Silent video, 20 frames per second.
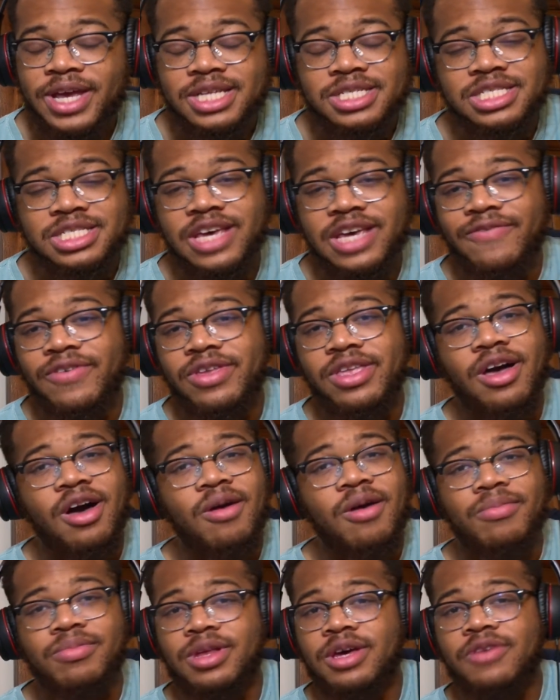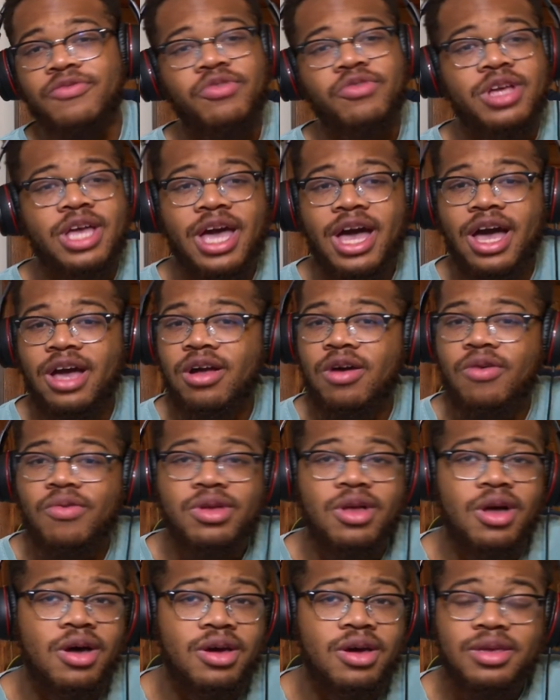That 7-Up livery they got
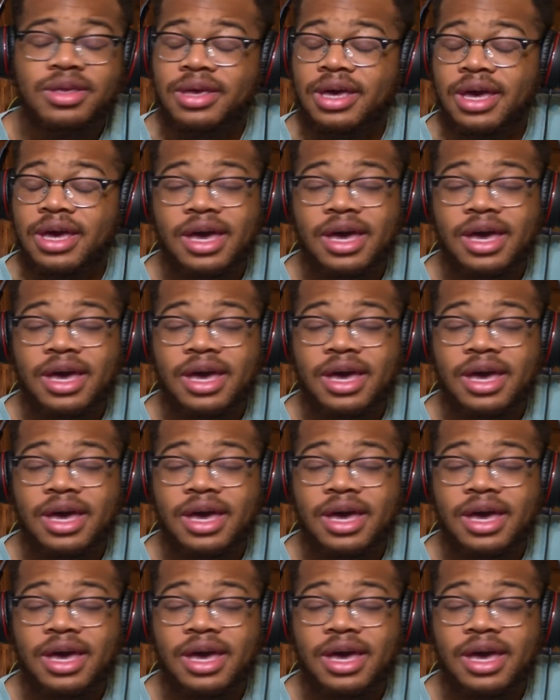going on?